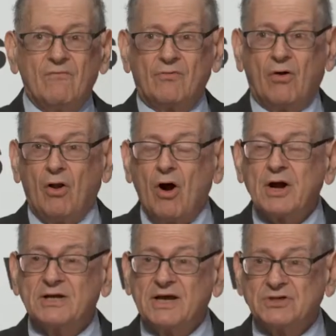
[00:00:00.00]
overall
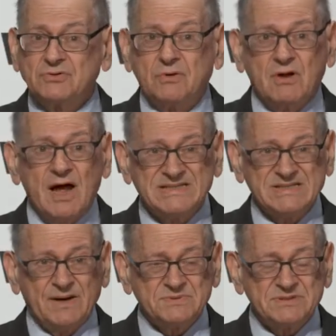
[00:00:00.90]
architectural
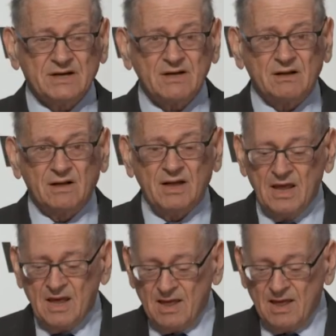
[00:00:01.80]
concepts, technically,